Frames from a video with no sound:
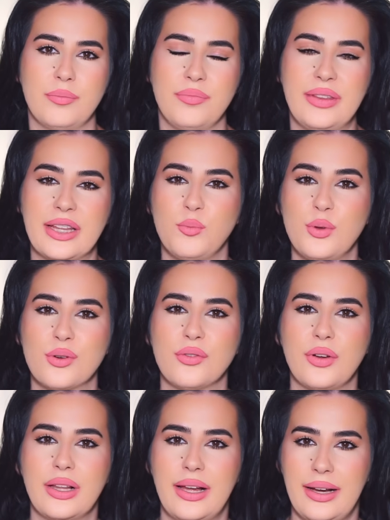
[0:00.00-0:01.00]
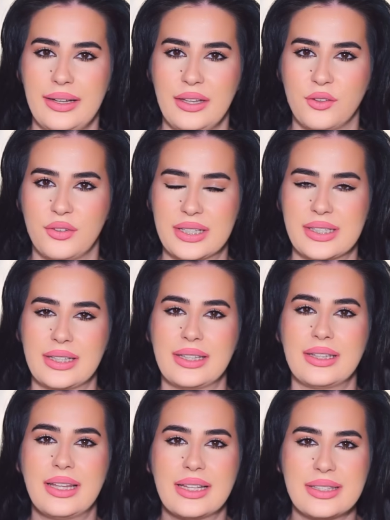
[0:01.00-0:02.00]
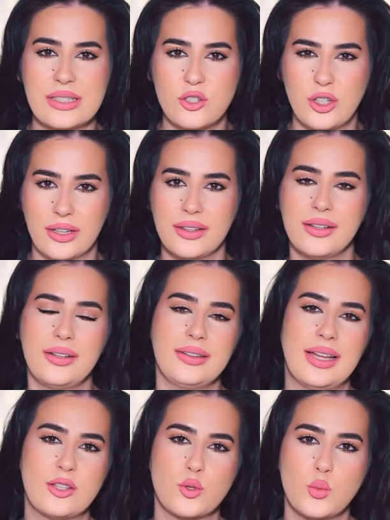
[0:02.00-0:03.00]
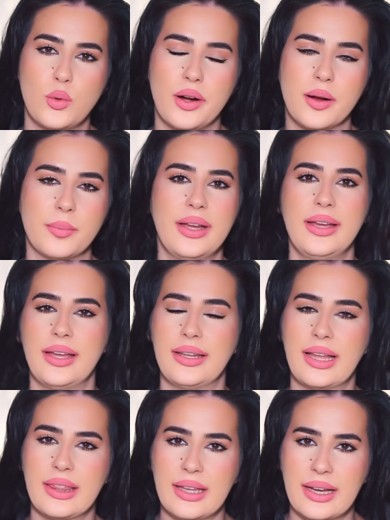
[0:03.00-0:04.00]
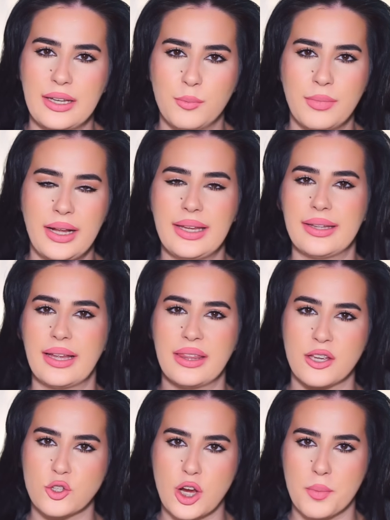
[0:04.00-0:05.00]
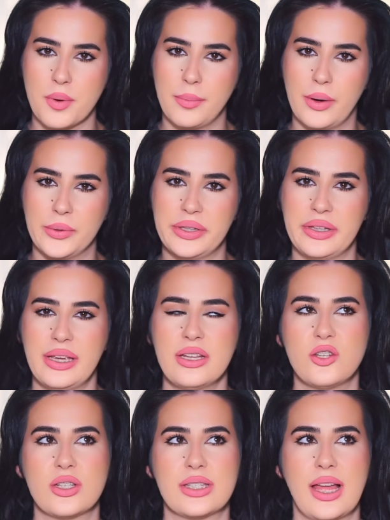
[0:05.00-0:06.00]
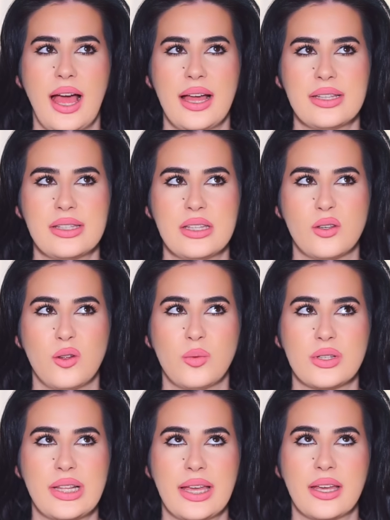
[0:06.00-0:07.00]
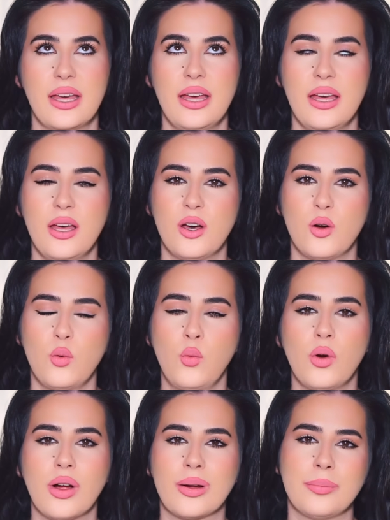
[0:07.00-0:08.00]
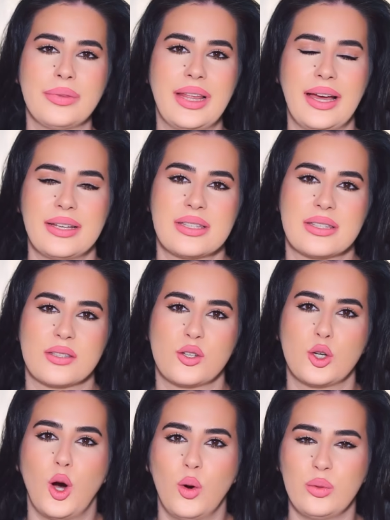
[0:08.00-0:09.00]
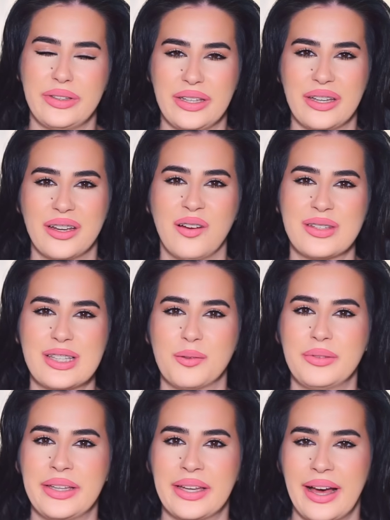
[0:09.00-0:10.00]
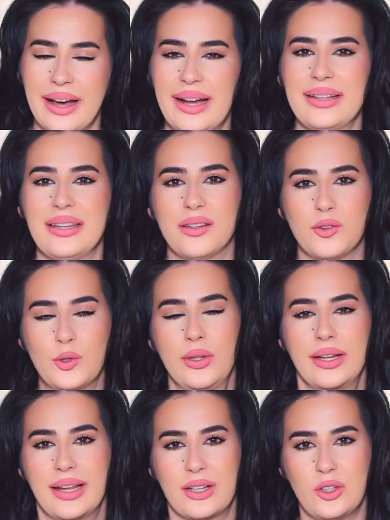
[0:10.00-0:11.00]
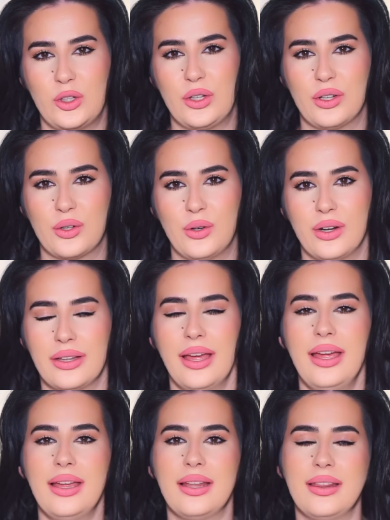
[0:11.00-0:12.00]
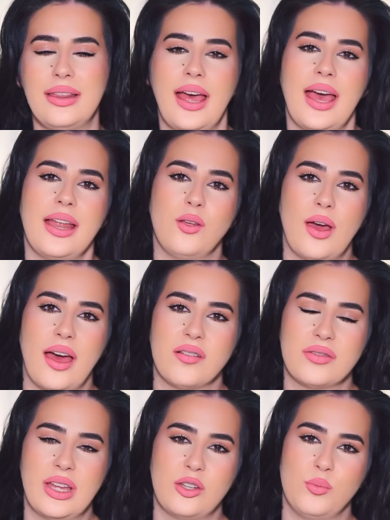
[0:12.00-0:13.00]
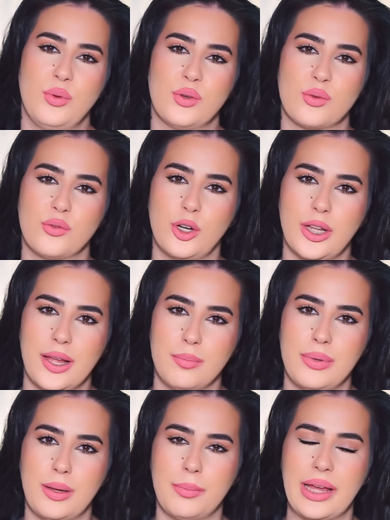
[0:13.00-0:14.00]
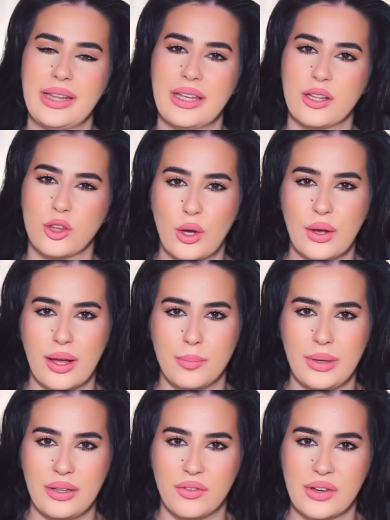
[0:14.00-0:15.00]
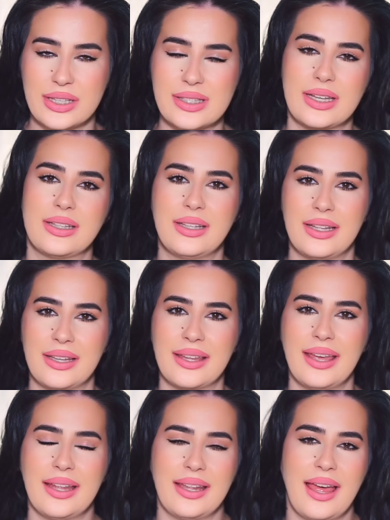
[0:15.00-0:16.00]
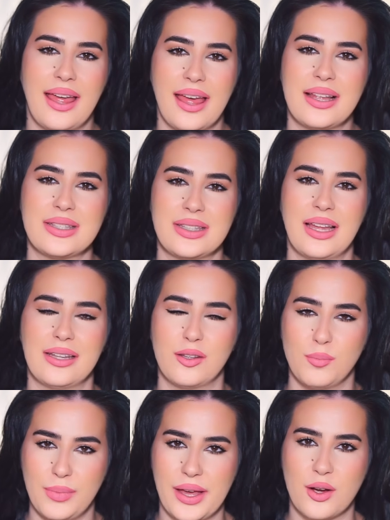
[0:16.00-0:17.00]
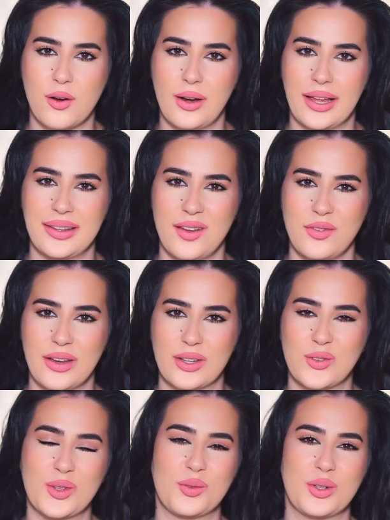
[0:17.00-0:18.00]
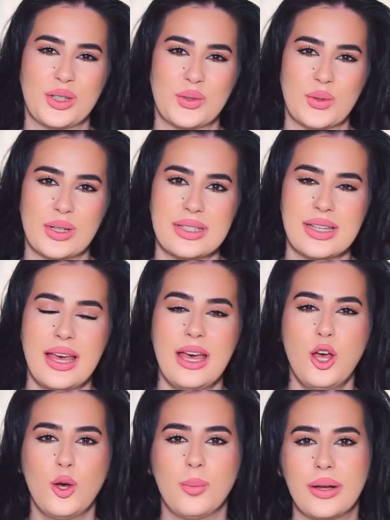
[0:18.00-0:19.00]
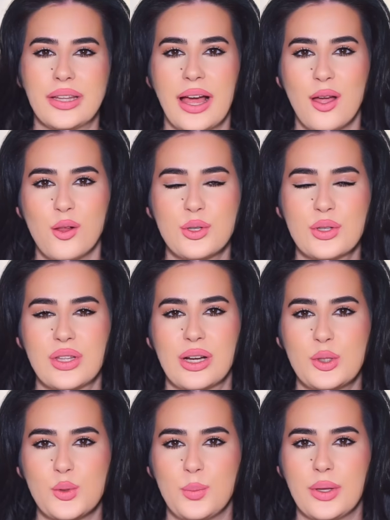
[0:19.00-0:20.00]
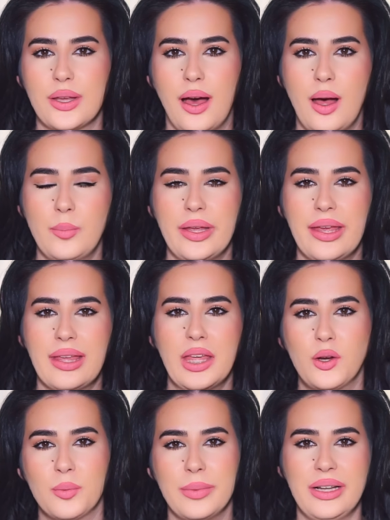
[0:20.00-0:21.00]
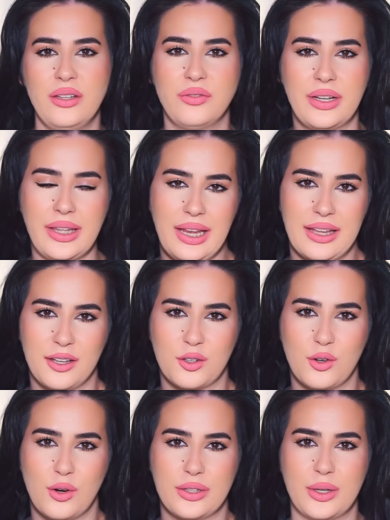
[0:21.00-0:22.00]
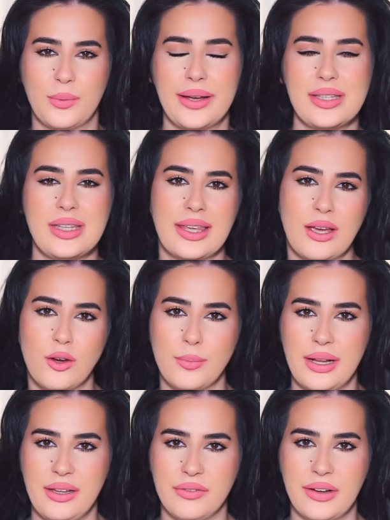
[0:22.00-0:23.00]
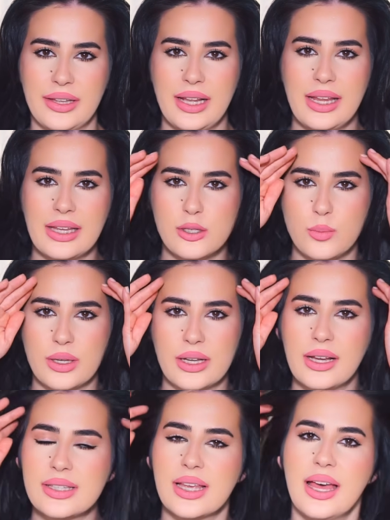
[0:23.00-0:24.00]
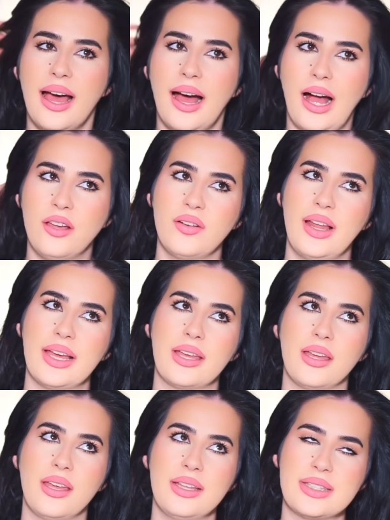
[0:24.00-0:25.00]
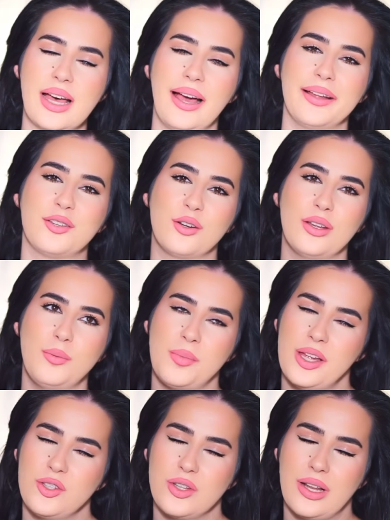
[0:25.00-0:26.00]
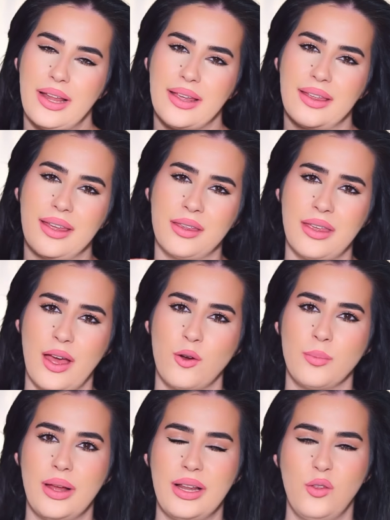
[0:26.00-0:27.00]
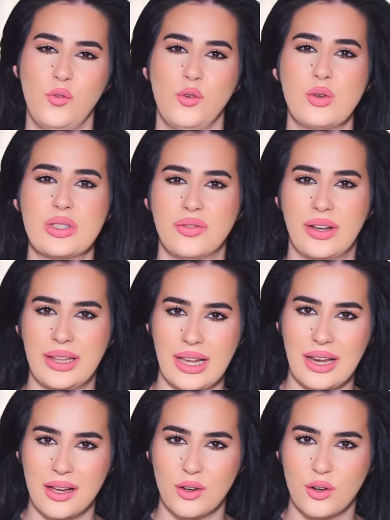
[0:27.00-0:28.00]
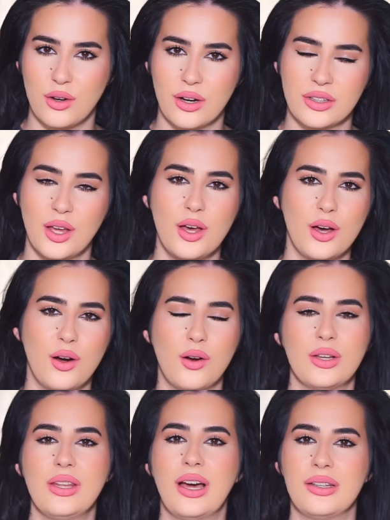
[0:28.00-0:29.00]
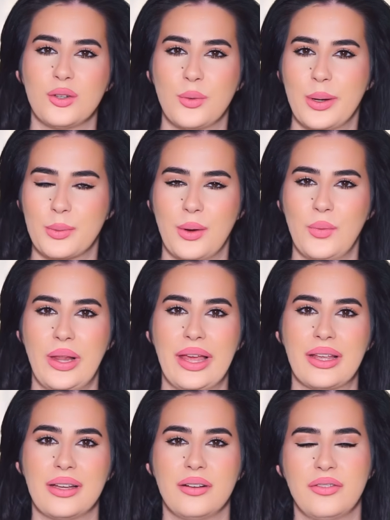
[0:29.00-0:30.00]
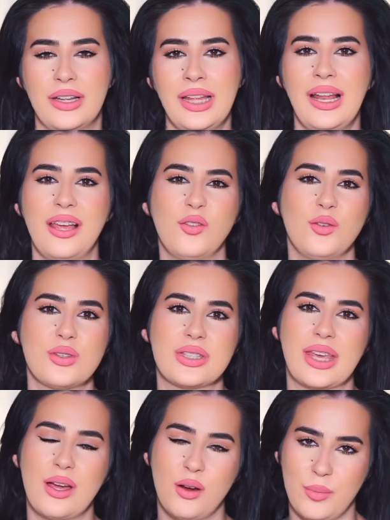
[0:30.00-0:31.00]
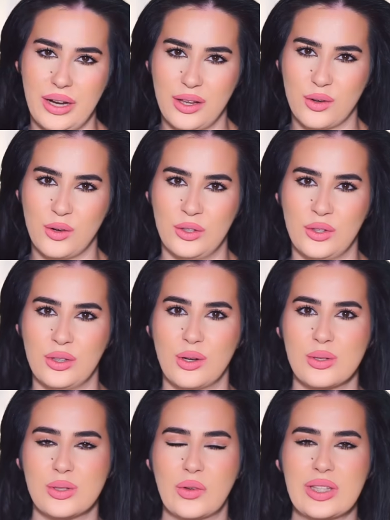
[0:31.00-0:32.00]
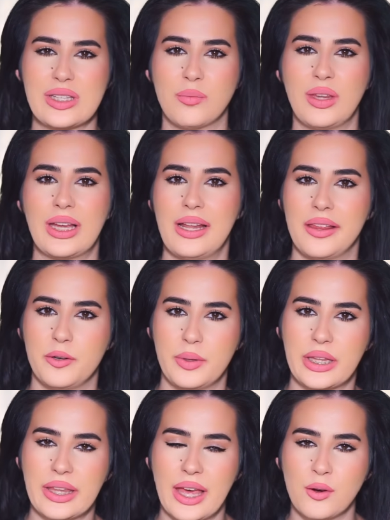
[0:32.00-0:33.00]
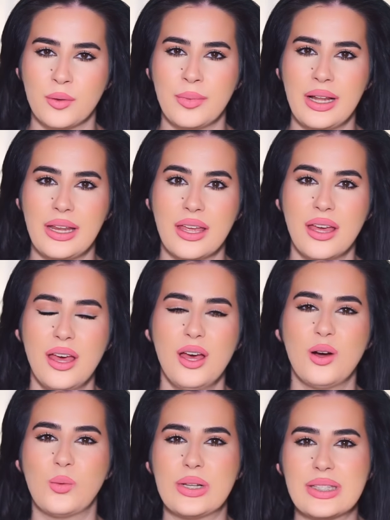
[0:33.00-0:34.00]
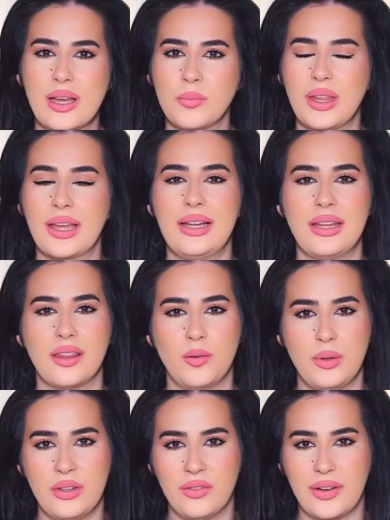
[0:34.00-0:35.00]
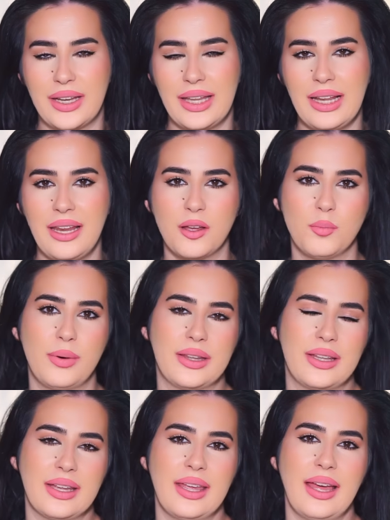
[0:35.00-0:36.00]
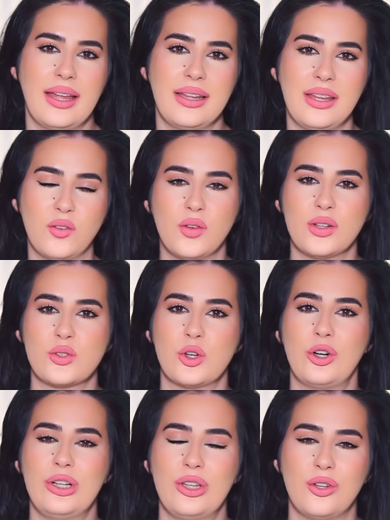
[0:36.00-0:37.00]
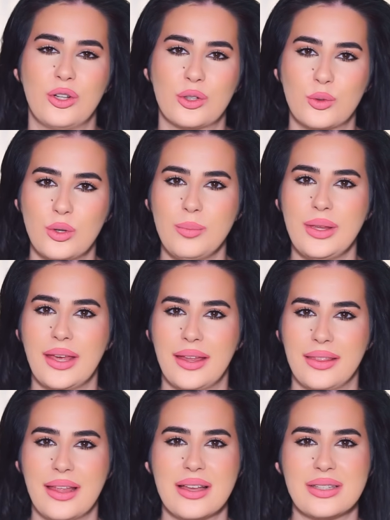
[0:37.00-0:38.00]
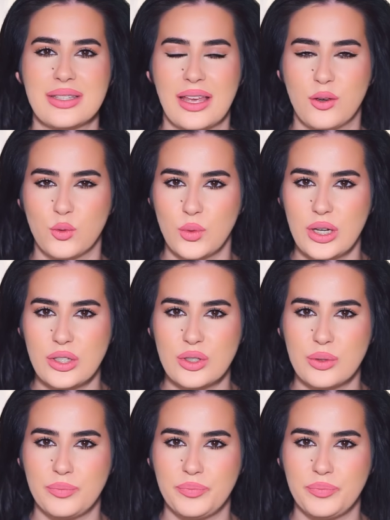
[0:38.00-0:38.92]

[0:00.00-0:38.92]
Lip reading: that beautiful honeyed facet that's gentle, that's warm, nothing animalic, nothing sharp about it. It just adds this almost like warm, dense coating of something honeyed to the lactonic accord. Then you have that beautiful emblematic tonka bean facet that again adds that Bianco Latte effect to the fragrance. But I also start to pick up a caramelly vanillic accord. And why I say caramelly vanillic is because I feel like it's either, imagine like a caramel infused vanilla accord, or the other way around, like a vanilla infused caramel accord, you know. So it's something a little bit caramelly with something a little bit vanillic, but again it feels all in all creamy and dense and rich.